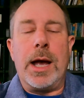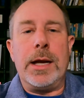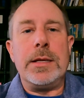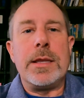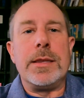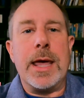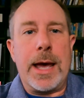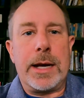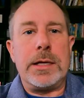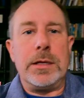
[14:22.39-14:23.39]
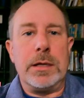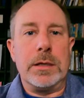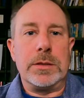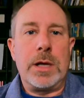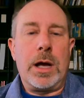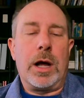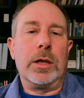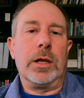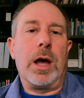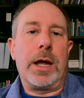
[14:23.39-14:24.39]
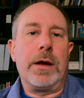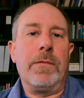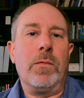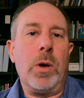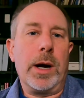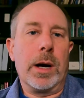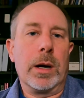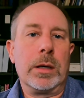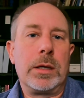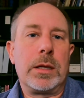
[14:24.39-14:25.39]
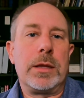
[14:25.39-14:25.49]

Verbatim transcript: And that is a lot of where